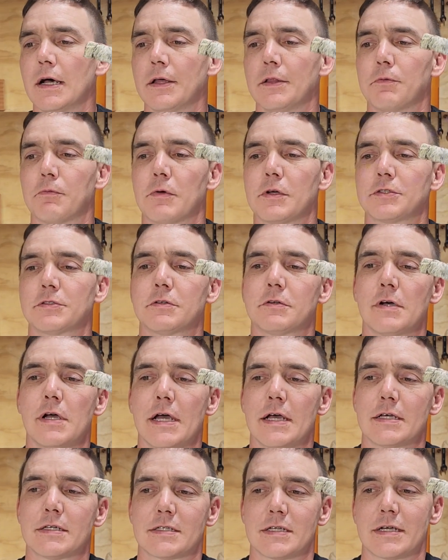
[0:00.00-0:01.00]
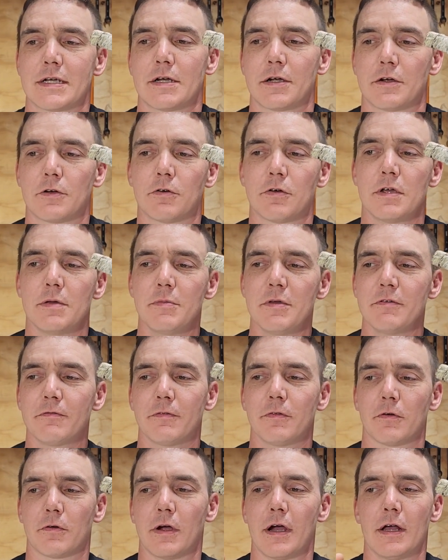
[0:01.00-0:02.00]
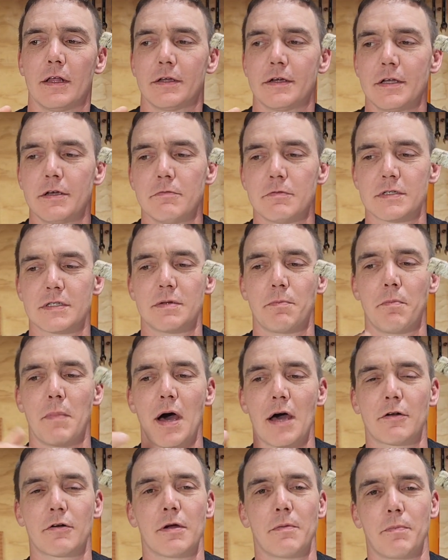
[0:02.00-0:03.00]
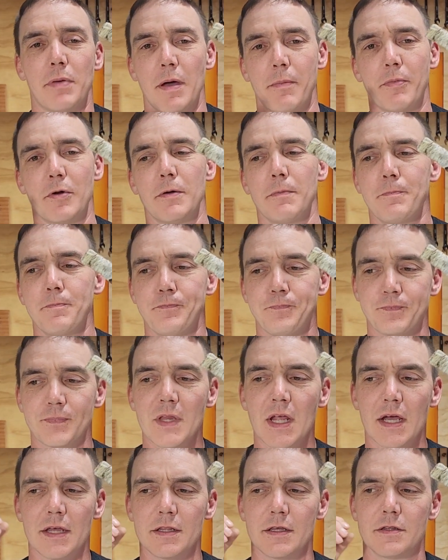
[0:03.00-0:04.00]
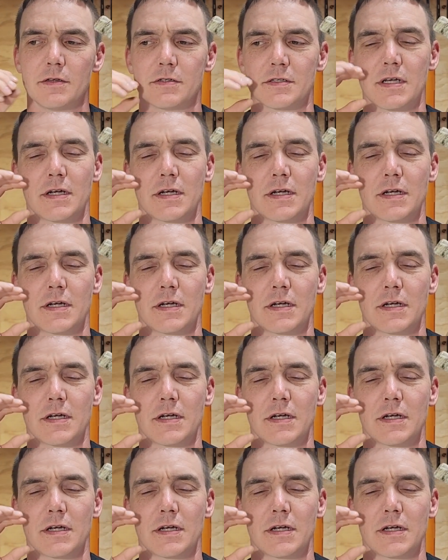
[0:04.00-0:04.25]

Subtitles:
The retro has like a creamy florality with some moderate pepper, and then there's